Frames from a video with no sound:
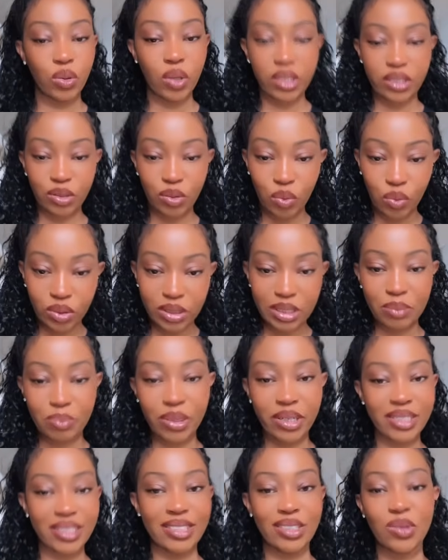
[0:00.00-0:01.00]
are the only
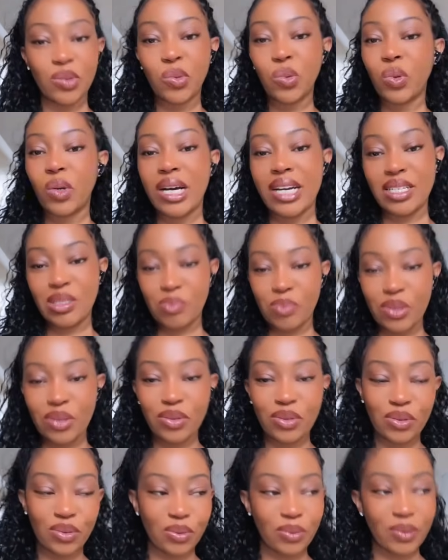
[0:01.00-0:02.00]
person who has
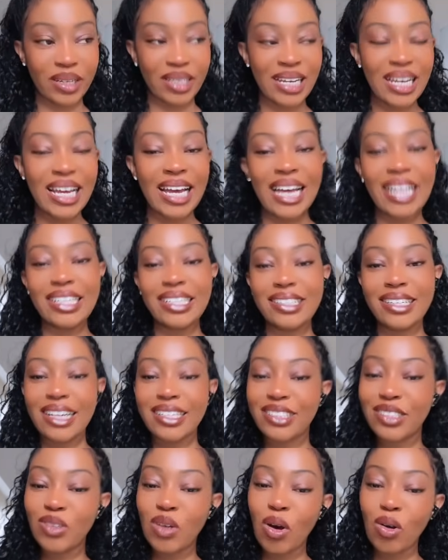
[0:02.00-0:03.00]
been through it. And it
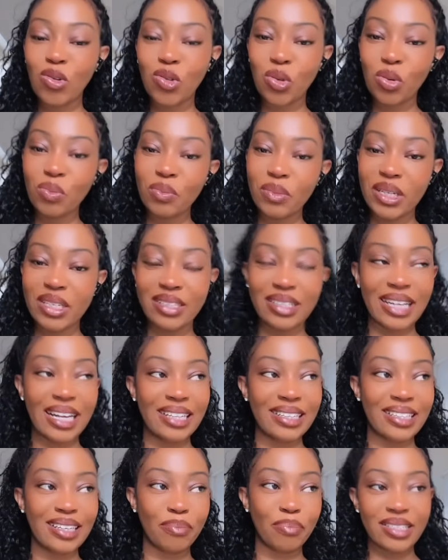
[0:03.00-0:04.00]
doesn't also mean
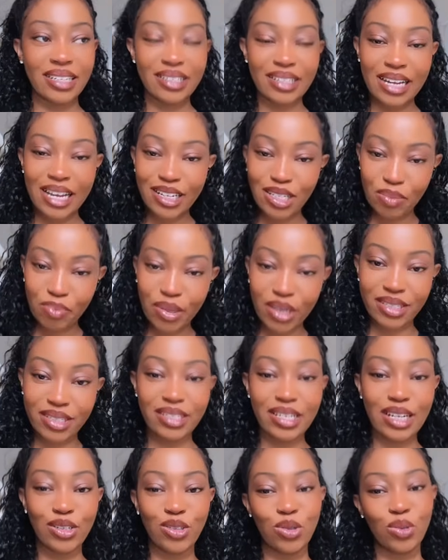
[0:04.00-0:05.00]
that the next person
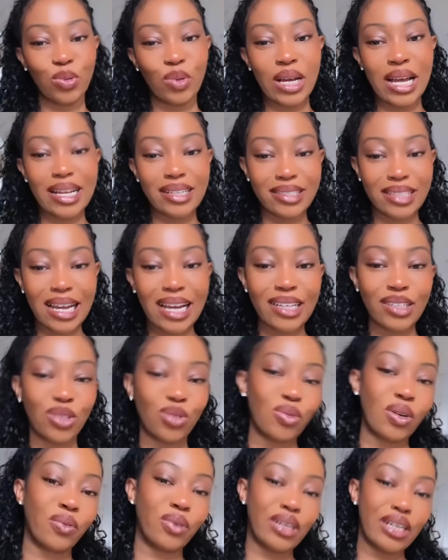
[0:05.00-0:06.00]
that you enter
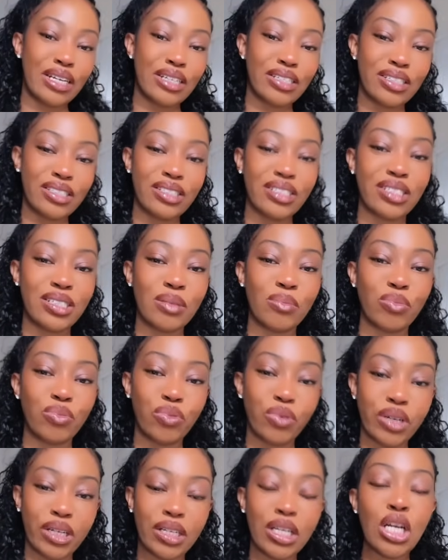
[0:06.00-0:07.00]
into a relationship
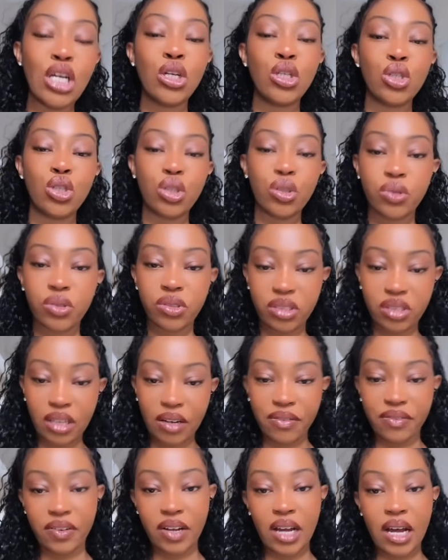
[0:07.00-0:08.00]
with should
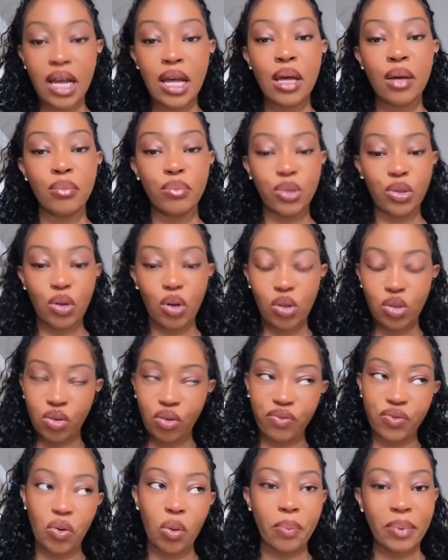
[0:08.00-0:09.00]
suffer because
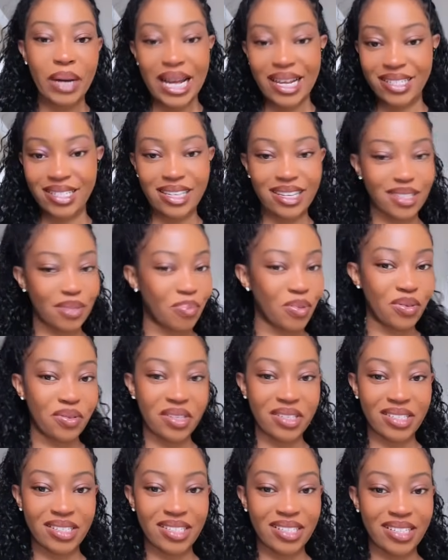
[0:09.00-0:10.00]
of your past
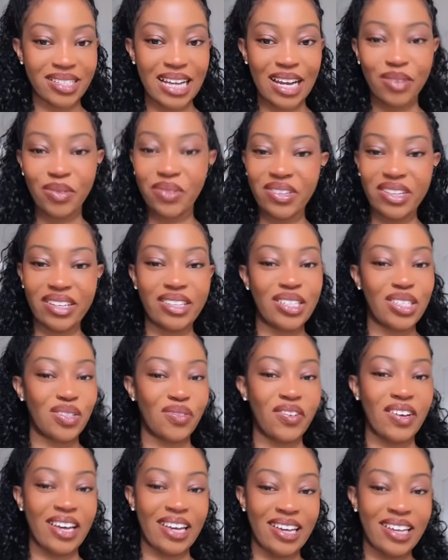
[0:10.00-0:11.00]
experiences. I don't think it's
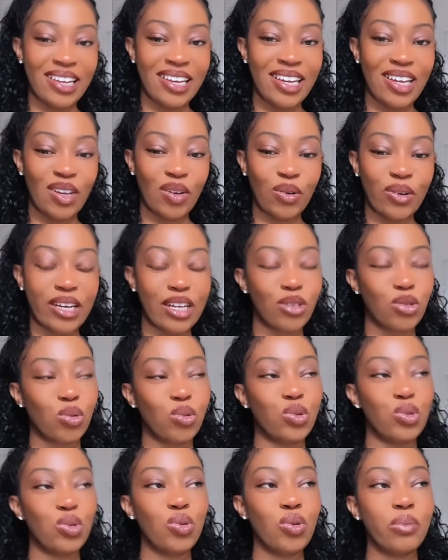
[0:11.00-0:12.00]
fair. Okay, so
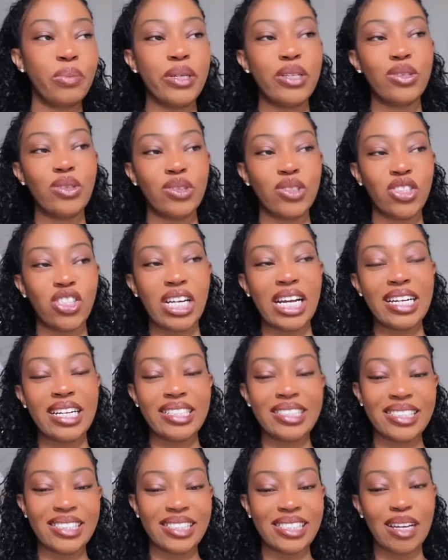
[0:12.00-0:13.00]
you being
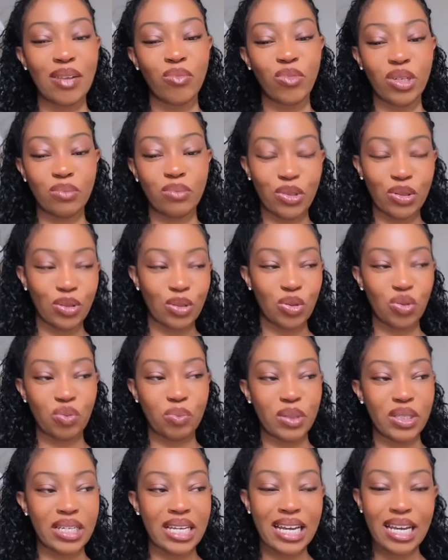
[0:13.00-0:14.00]
nonchalant to someone because you've
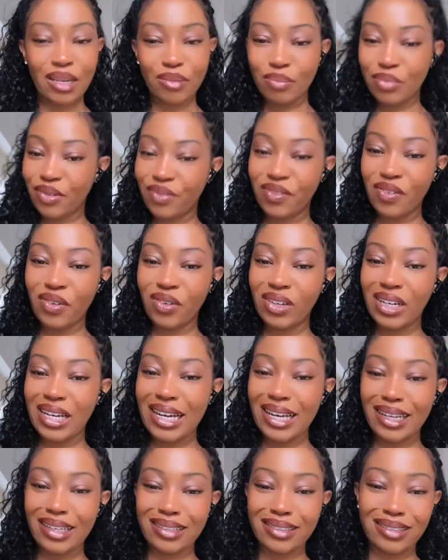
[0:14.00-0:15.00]
been hurt before,
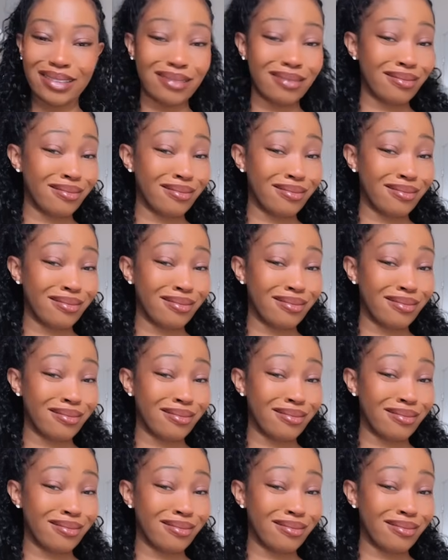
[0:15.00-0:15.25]
like,